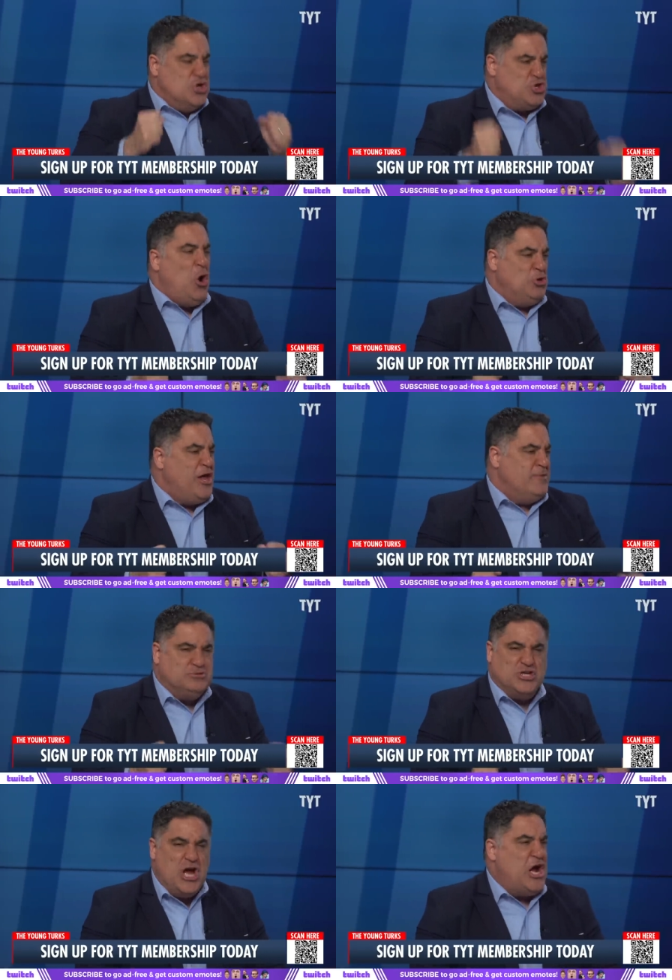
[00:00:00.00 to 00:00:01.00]
don't let
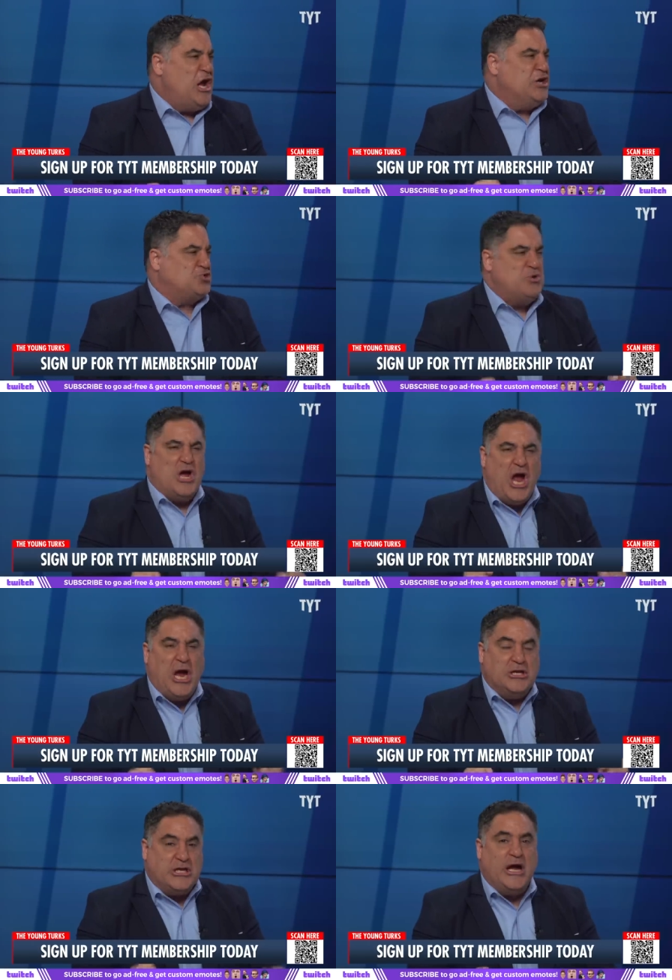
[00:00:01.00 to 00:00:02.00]
him teach, we
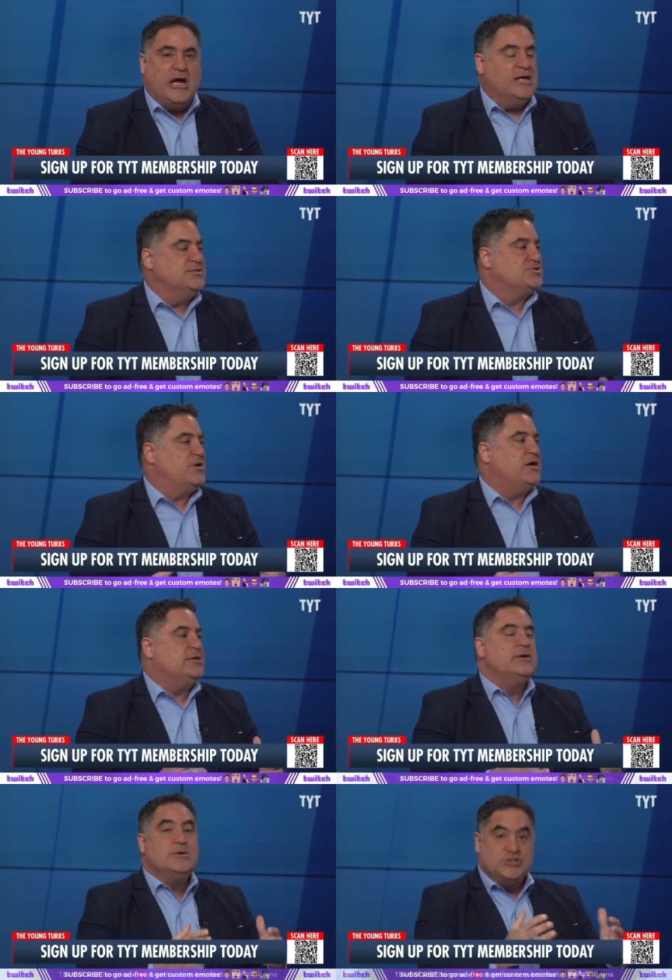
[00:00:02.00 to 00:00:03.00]
hate gays,
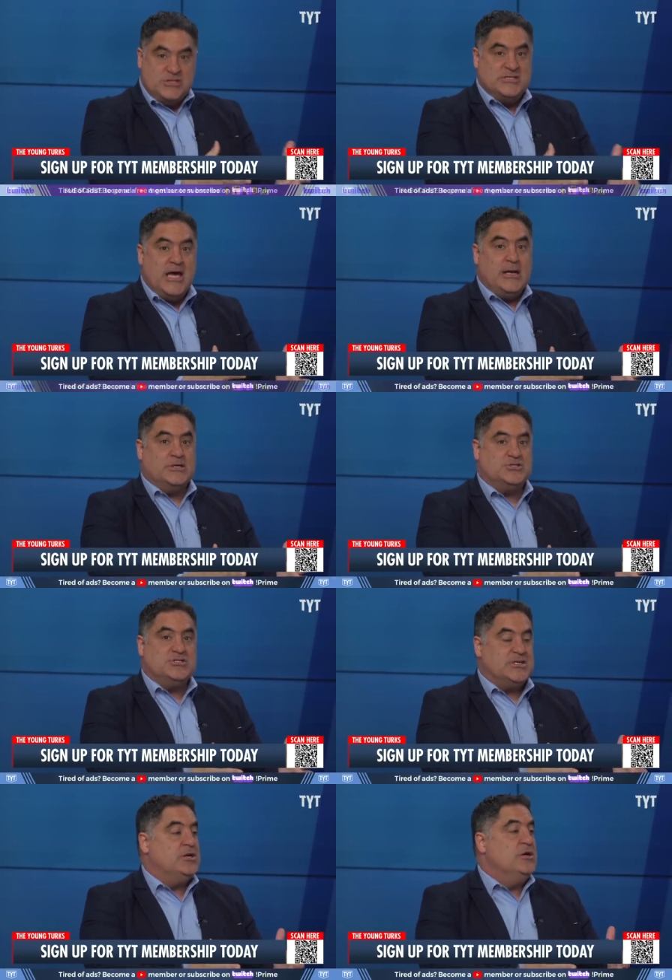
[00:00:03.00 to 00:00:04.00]
right? She said it. She said,